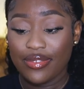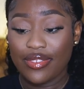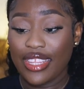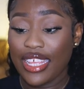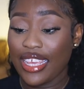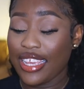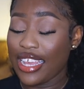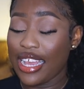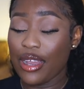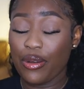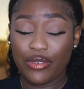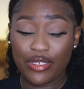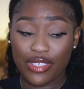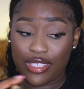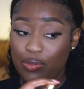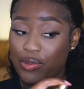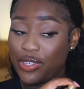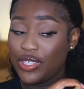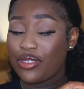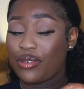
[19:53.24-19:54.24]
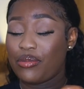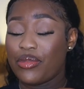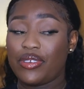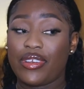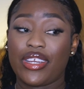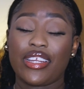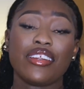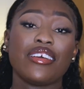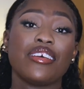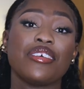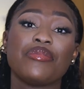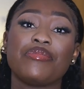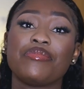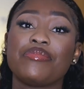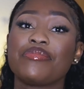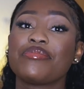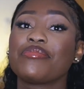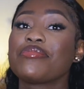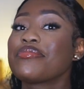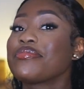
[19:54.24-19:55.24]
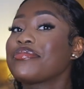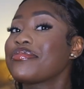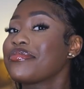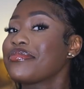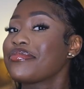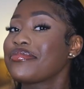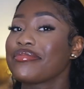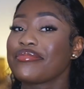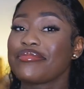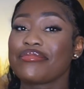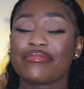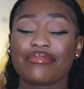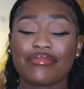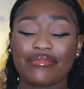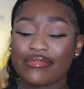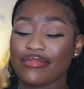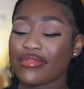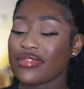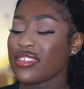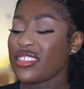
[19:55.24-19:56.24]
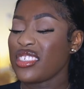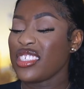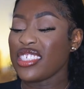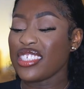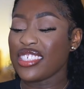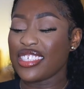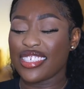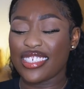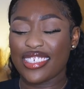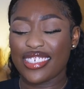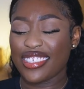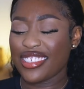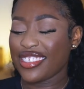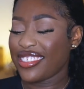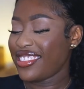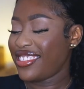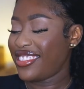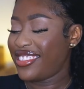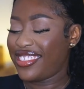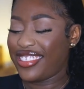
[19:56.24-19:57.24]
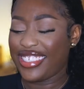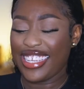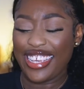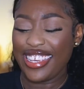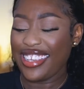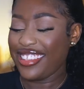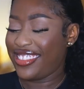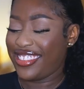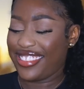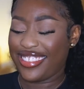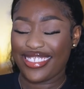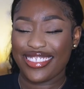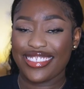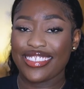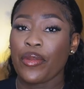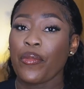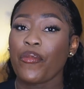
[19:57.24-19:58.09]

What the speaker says: Like, I want to spray it on me right now. Oh, Jesus.